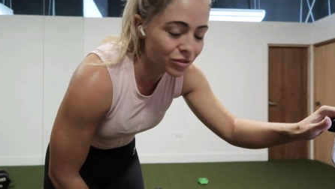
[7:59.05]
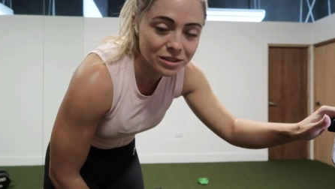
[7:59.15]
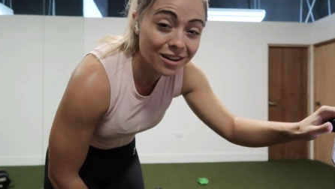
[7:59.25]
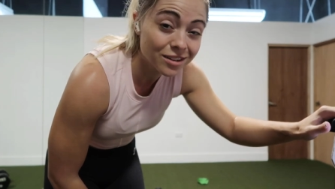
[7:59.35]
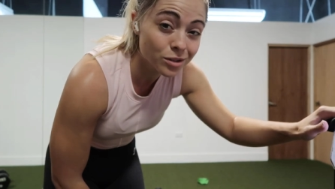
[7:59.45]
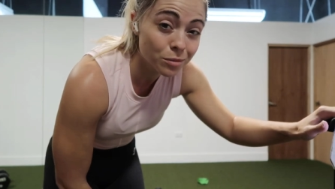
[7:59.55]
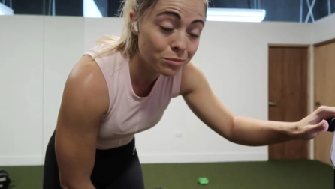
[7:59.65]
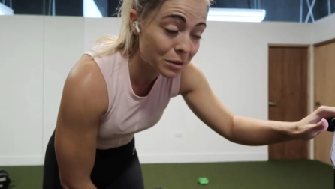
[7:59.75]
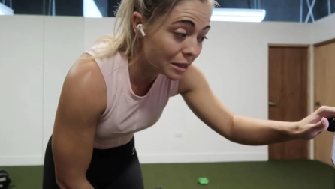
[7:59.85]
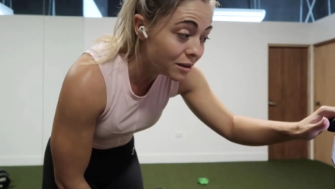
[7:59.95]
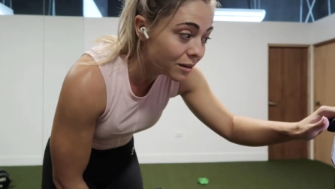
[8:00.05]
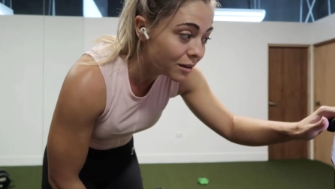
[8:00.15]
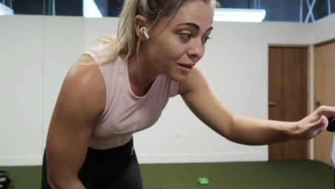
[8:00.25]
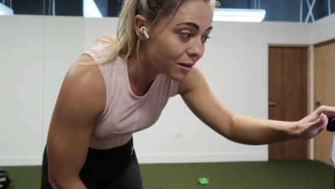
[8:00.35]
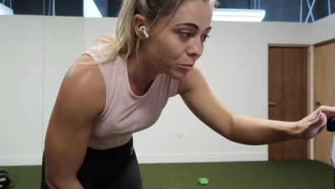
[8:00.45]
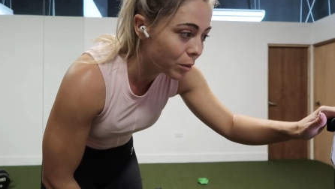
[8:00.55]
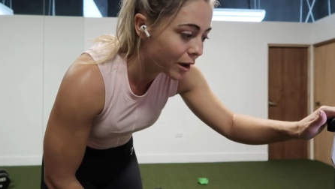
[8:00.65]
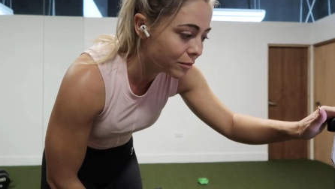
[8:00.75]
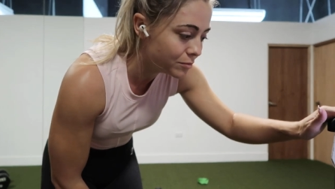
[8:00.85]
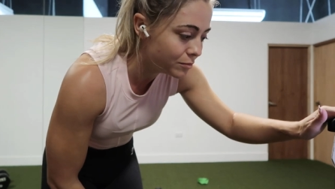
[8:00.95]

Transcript: It's not as upbeat, but